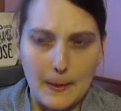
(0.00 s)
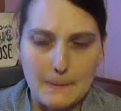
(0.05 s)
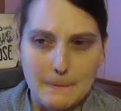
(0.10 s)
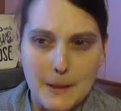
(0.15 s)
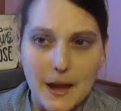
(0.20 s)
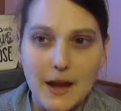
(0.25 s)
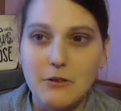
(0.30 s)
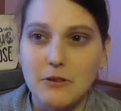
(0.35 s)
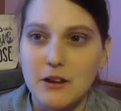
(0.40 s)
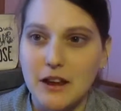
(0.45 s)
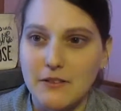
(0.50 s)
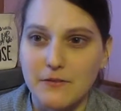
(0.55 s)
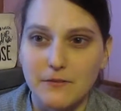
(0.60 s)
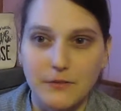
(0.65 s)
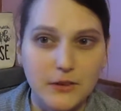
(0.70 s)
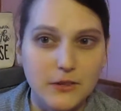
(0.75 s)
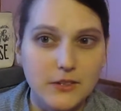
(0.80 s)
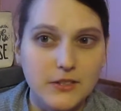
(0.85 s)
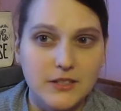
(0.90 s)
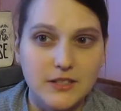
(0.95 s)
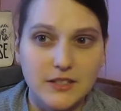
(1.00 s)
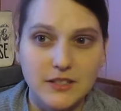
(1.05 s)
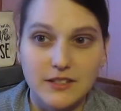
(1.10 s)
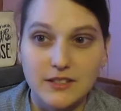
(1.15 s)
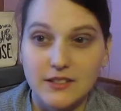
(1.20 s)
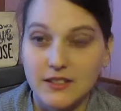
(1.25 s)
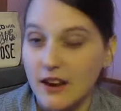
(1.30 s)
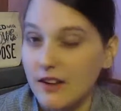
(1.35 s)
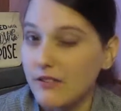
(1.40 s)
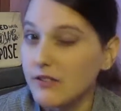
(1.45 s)
back when I first
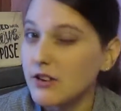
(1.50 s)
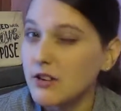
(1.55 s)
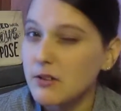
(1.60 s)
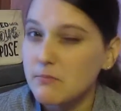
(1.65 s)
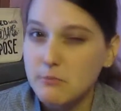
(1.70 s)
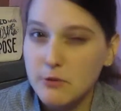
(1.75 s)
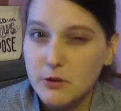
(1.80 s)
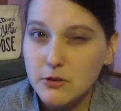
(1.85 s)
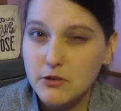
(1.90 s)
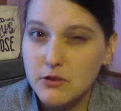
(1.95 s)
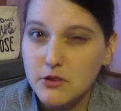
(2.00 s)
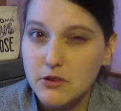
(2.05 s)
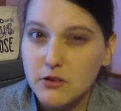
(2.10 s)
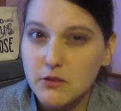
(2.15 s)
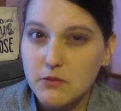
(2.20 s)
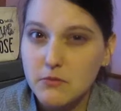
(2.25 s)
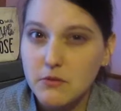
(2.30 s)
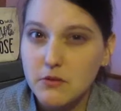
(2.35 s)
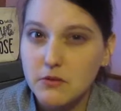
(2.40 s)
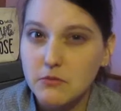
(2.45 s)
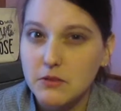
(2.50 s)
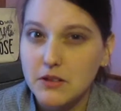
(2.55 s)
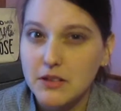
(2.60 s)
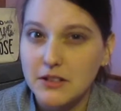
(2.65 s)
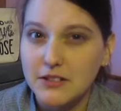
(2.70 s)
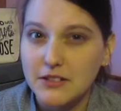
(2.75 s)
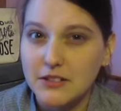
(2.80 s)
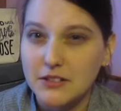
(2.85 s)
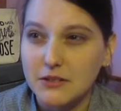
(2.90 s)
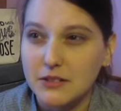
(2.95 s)
discovered book two,
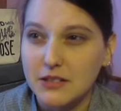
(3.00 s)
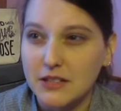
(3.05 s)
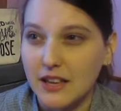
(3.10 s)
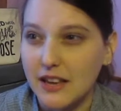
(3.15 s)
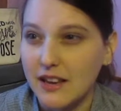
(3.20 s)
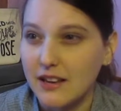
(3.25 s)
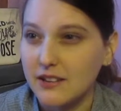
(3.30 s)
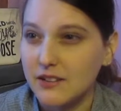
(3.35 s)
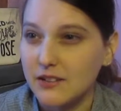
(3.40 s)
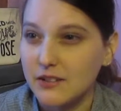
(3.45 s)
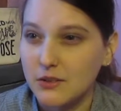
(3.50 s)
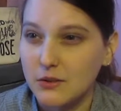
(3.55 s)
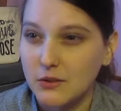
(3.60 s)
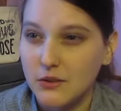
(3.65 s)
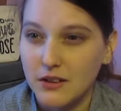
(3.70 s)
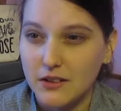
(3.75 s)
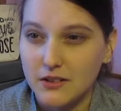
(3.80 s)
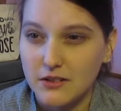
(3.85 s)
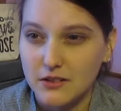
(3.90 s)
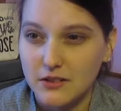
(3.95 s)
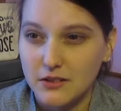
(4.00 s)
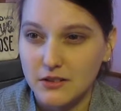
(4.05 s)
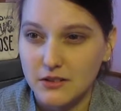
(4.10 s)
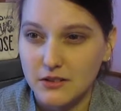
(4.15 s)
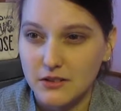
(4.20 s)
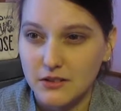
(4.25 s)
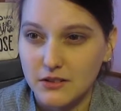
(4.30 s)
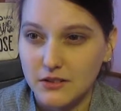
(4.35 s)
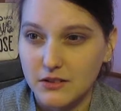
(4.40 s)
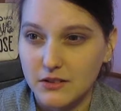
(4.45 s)
which is like
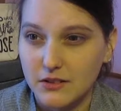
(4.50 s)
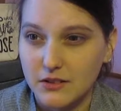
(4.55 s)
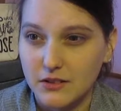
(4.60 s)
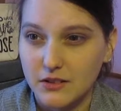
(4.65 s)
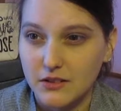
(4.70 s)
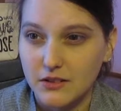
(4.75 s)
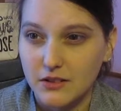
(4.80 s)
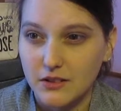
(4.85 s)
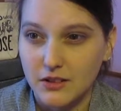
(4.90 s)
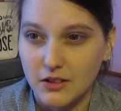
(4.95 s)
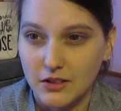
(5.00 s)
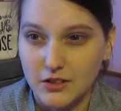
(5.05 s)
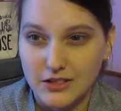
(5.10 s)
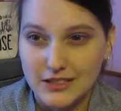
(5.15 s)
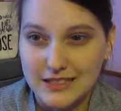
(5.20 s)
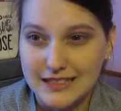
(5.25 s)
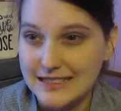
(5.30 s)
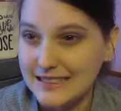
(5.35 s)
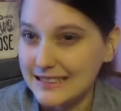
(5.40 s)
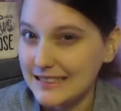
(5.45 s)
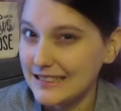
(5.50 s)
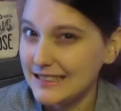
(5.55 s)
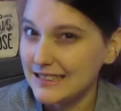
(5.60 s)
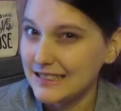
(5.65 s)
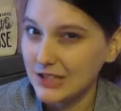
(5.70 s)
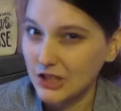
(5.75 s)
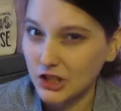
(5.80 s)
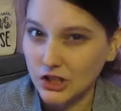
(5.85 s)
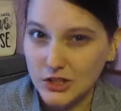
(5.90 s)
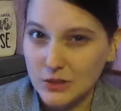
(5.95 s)
2013
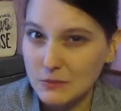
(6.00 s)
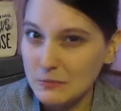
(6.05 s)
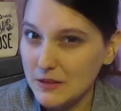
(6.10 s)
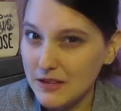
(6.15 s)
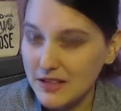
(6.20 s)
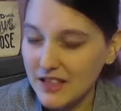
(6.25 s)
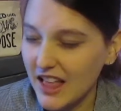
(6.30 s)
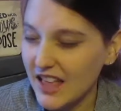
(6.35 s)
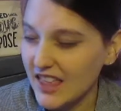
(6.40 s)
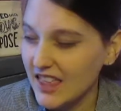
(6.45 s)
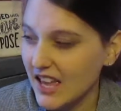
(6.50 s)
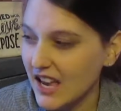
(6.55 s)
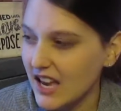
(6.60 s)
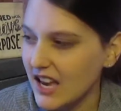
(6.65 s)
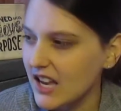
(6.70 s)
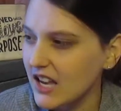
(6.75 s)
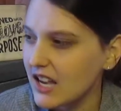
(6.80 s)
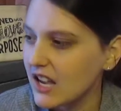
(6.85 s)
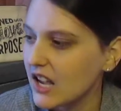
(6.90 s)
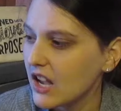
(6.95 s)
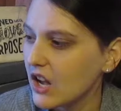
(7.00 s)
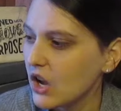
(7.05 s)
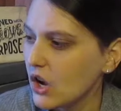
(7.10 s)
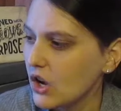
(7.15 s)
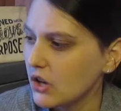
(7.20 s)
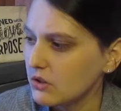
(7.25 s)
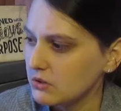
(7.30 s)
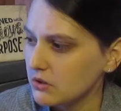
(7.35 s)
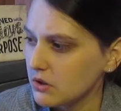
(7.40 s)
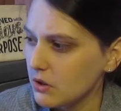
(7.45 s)
or something like that.
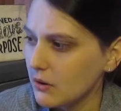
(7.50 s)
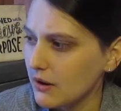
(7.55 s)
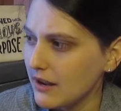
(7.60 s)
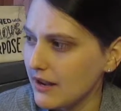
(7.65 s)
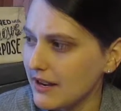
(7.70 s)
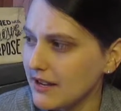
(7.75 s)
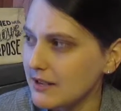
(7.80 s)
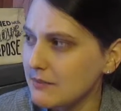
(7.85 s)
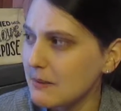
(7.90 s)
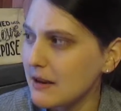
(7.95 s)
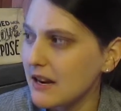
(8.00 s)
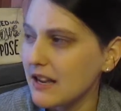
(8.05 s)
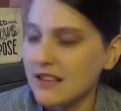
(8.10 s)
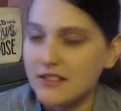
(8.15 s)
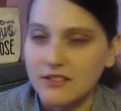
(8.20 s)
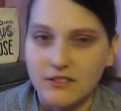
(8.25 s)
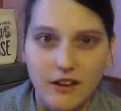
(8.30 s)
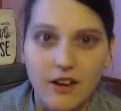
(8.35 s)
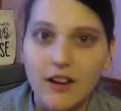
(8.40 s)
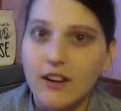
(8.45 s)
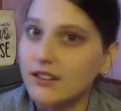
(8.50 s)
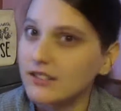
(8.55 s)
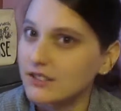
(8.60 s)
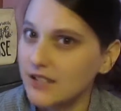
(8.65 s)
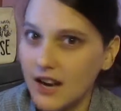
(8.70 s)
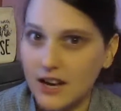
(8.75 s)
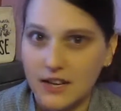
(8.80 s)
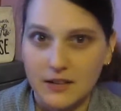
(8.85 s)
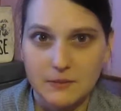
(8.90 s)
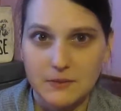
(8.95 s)
So it has been a long
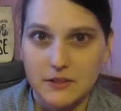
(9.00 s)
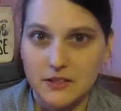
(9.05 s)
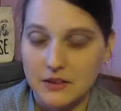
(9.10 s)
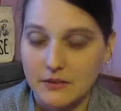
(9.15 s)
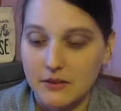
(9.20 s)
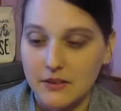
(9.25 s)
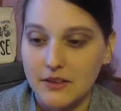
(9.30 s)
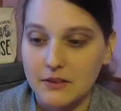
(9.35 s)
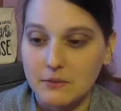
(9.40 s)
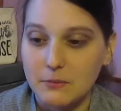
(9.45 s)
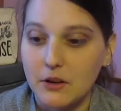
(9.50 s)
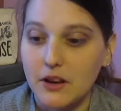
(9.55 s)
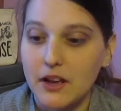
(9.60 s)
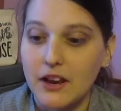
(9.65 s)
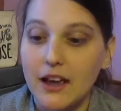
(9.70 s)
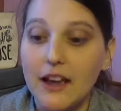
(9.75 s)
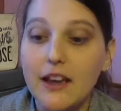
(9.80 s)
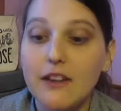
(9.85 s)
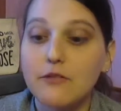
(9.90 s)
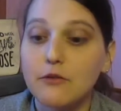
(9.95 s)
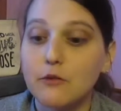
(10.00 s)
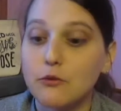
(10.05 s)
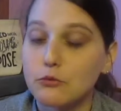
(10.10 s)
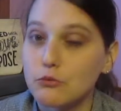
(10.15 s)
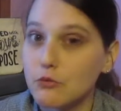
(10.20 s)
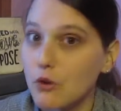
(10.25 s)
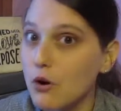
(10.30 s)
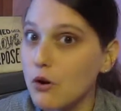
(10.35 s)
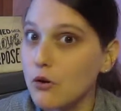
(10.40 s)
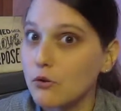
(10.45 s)
time since I read this book and I have
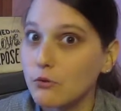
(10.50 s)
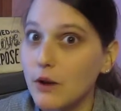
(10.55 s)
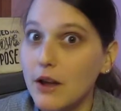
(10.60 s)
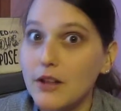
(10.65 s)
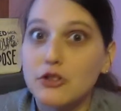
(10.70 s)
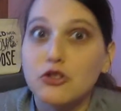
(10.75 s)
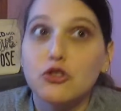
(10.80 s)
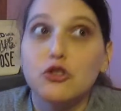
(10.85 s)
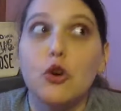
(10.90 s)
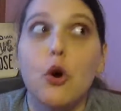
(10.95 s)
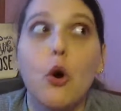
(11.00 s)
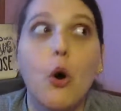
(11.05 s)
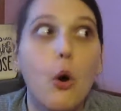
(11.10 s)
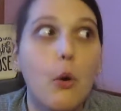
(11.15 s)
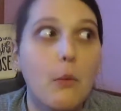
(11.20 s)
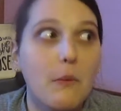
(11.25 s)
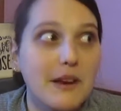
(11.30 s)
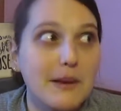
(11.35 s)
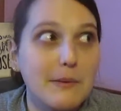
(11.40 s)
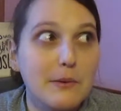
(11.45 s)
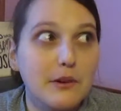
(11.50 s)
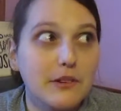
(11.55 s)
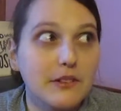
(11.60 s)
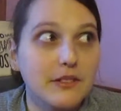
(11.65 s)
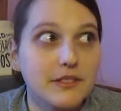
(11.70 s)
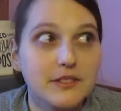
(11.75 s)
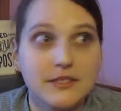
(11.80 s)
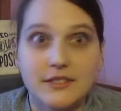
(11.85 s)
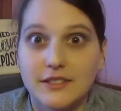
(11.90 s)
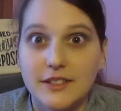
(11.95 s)
read so many
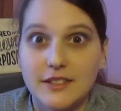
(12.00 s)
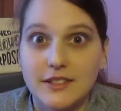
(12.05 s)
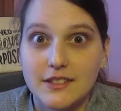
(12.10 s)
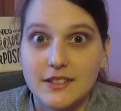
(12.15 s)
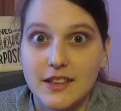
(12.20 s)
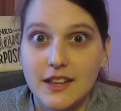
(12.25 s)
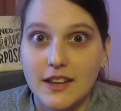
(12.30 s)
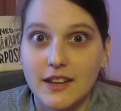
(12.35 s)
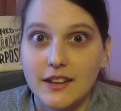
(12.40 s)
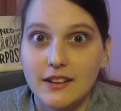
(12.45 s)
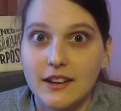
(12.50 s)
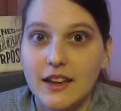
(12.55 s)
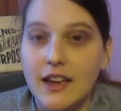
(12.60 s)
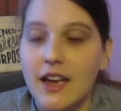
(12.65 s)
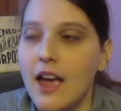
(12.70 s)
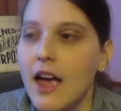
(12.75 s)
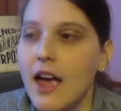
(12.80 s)
books since then